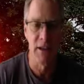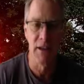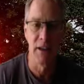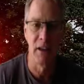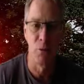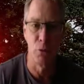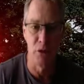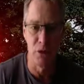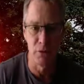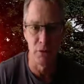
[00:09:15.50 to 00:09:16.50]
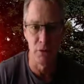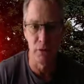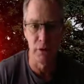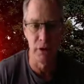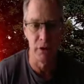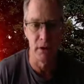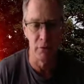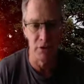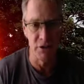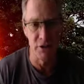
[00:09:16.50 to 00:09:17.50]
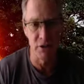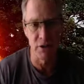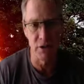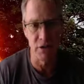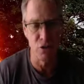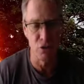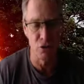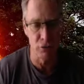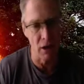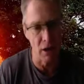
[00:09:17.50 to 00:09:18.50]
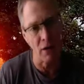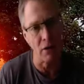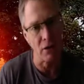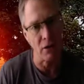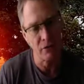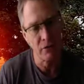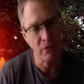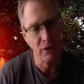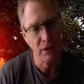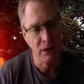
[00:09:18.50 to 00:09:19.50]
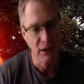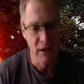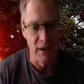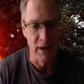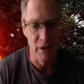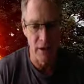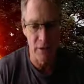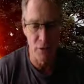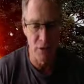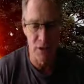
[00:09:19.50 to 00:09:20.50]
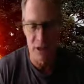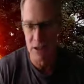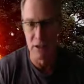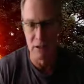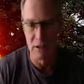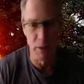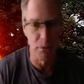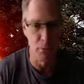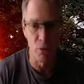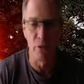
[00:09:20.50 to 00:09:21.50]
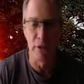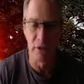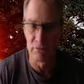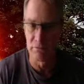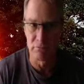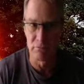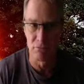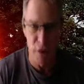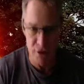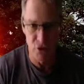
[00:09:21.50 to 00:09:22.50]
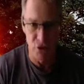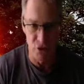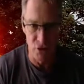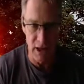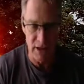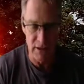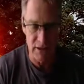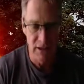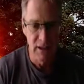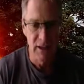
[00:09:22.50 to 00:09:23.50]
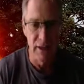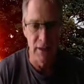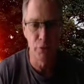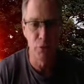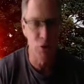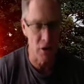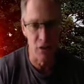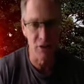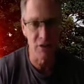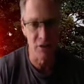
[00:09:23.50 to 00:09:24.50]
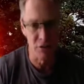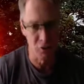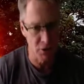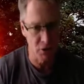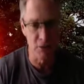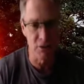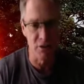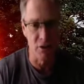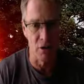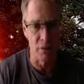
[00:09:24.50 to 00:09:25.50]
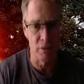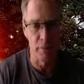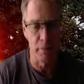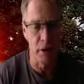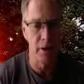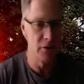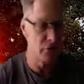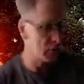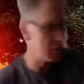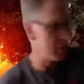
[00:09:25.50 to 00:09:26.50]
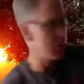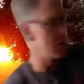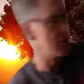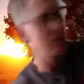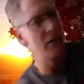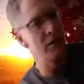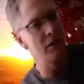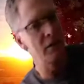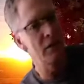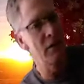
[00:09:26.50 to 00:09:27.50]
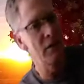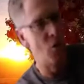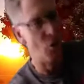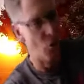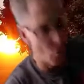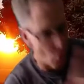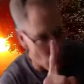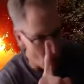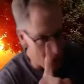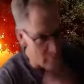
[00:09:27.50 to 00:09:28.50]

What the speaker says: that will give you a result that you could rely on. Now that's really key, because people won't register that. If you can't switch the muscle off by either rubbing in here, or